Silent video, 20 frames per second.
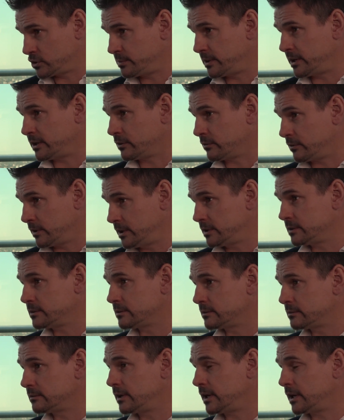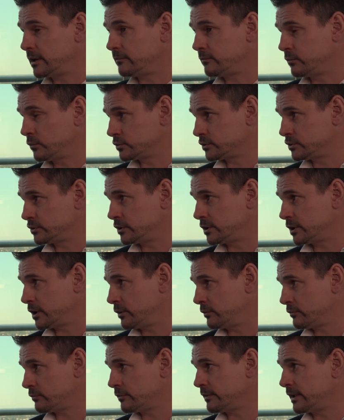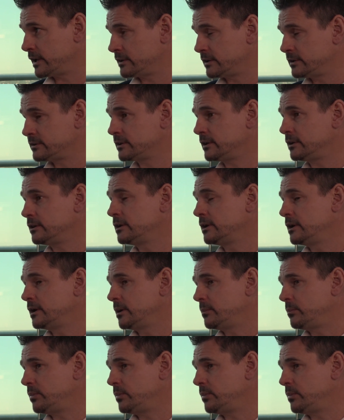what's been agreed, and it forces you to go through that detail.